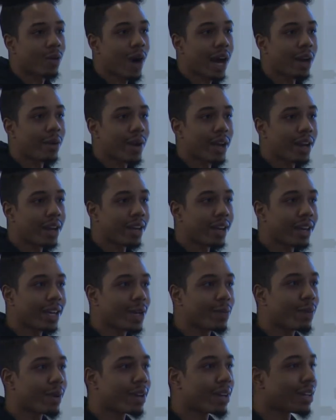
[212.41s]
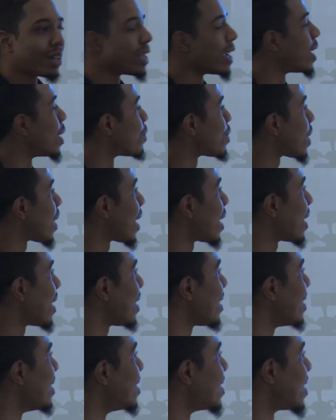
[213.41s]
quite ready to get up in the
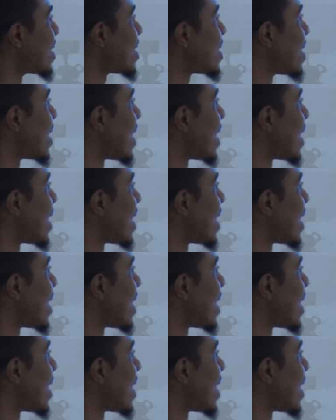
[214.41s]
plane just